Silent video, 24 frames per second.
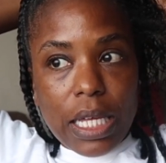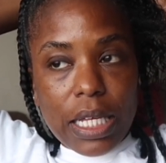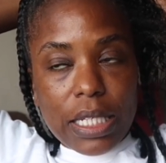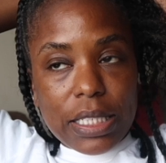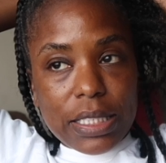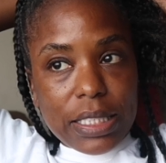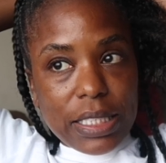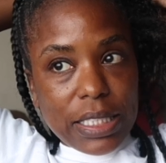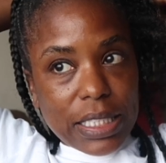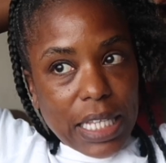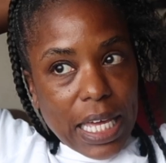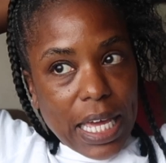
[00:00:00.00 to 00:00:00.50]

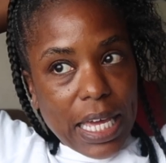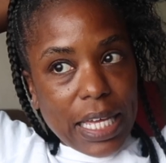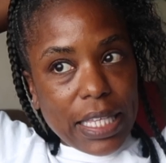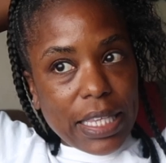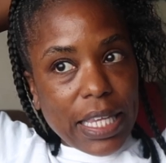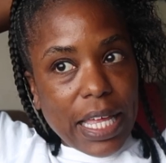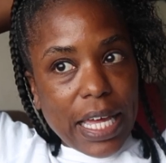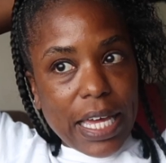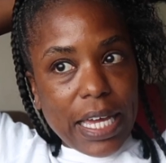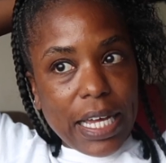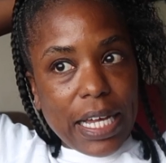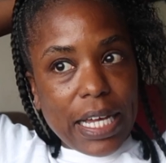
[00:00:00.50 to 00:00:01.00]
say
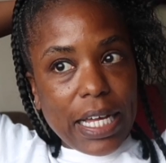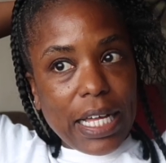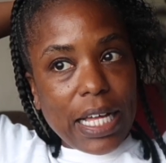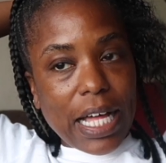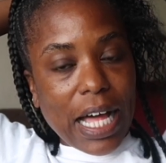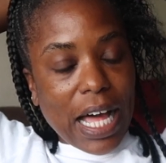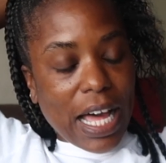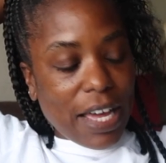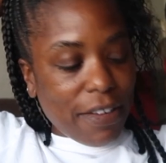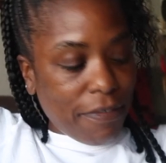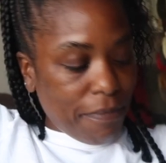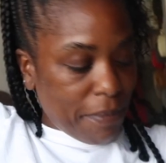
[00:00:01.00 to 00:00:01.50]
like
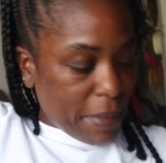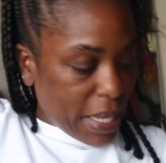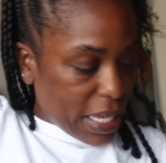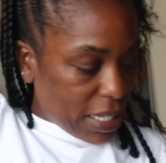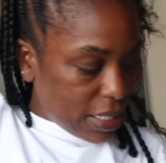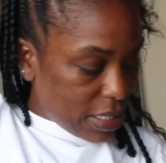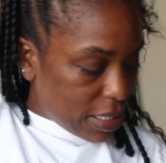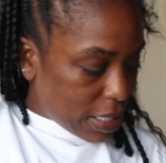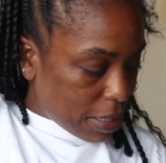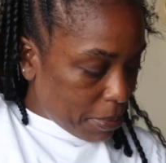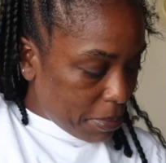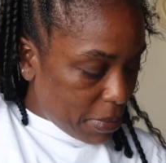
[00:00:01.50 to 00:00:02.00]
I've
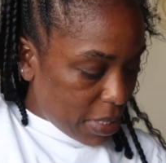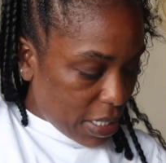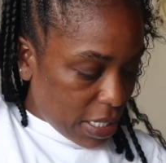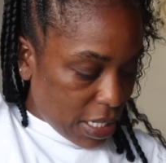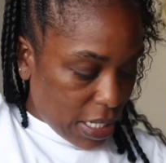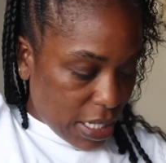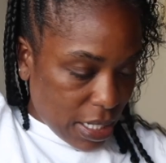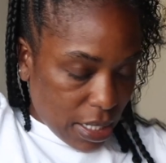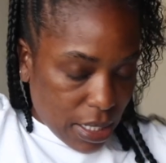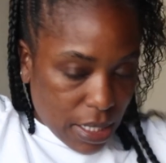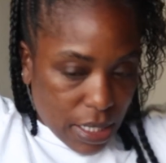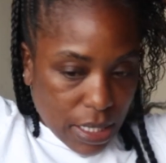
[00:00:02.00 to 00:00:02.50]
made
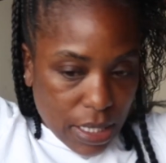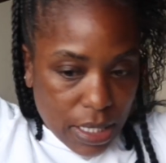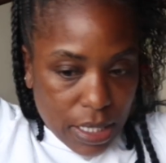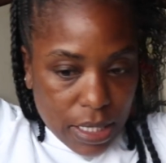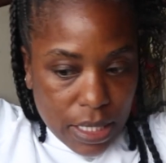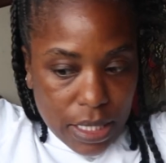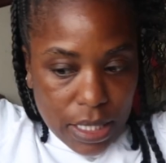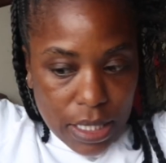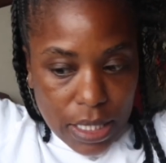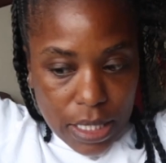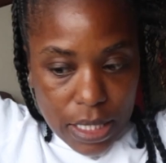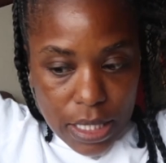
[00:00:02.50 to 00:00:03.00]
something
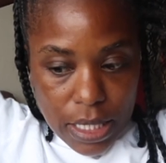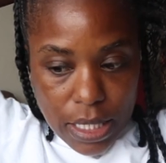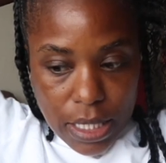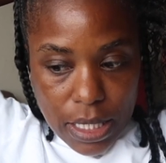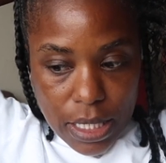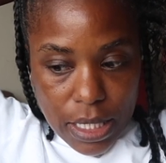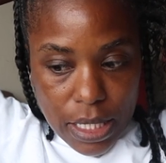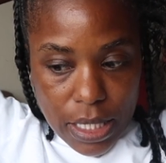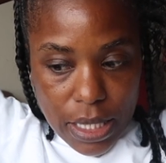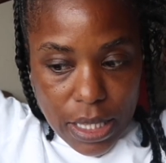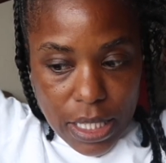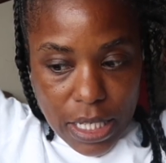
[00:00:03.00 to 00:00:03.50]

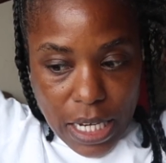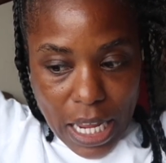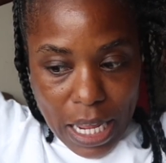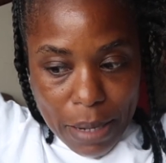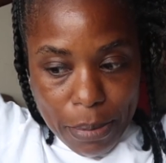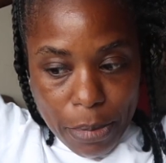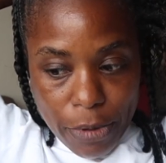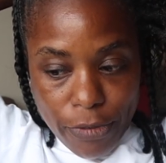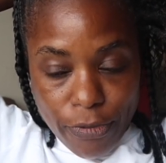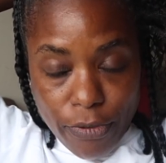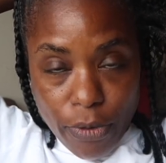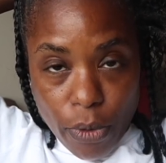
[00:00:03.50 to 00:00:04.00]
the night
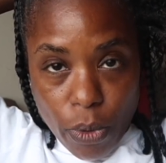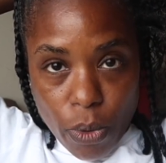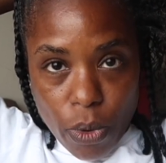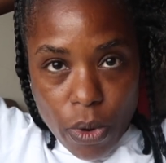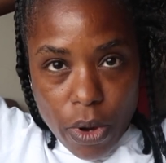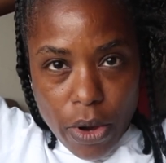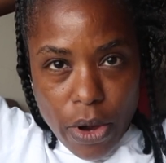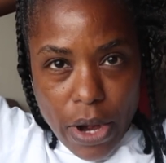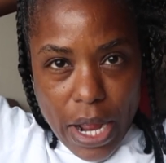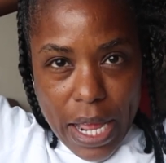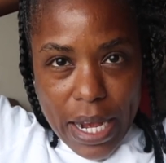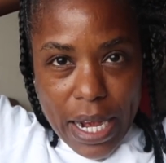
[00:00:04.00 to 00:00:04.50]

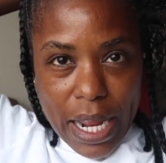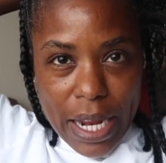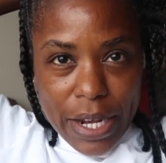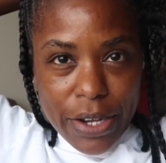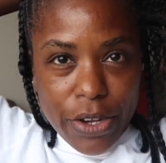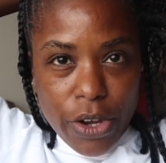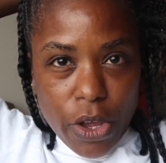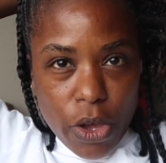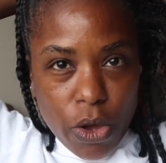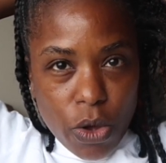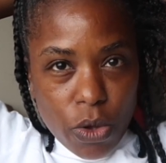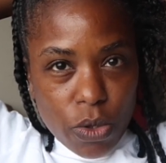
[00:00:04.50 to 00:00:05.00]
before and I
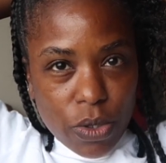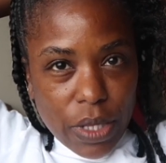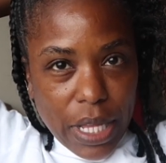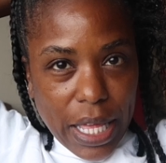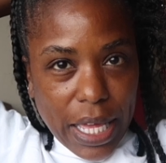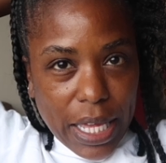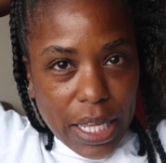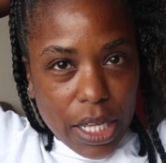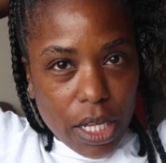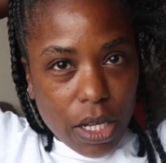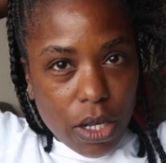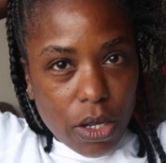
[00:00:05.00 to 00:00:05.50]
know
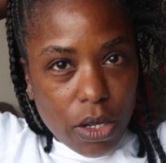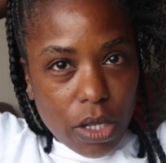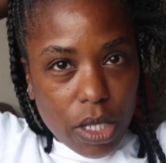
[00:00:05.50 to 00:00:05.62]
like